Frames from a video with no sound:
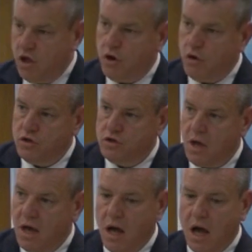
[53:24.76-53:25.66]
There
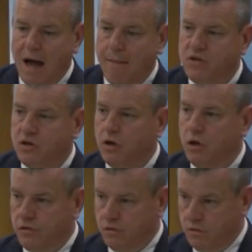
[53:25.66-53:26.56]
is
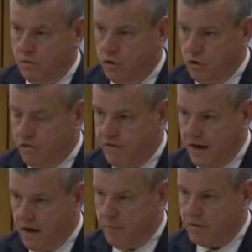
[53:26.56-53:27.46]
absolute
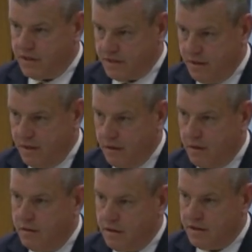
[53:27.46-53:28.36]
unified opposition
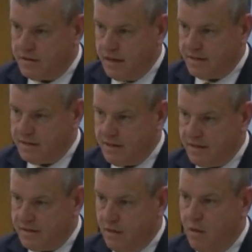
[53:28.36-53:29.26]
to this
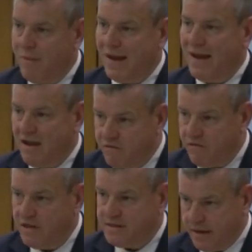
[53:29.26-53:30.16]
legislation by
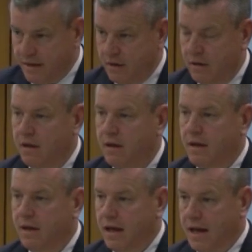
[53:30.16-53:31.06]
every single
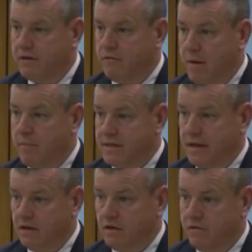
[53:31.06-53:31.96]
elected
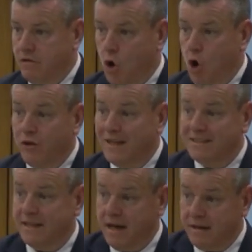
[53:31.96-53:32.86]
representative on
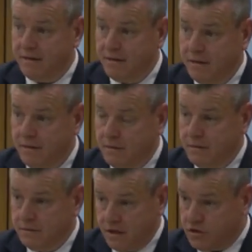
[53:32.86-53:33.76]
this island,
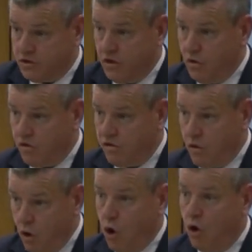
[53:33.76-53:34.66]
not just the
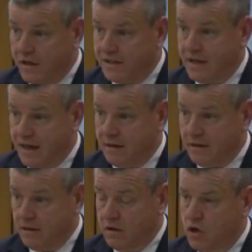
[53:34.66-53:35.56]
North, on this
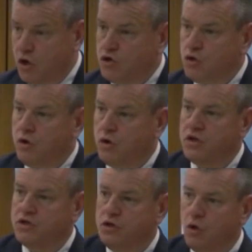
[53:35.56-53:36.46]
island. So there
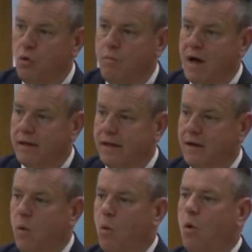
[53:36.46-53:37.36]
is no
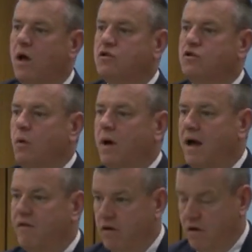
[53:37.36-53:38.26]
mandate
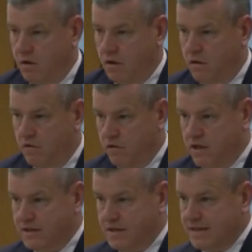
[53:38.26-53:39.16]
whatsoever for
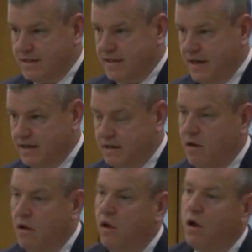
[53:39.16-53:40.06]
this legislation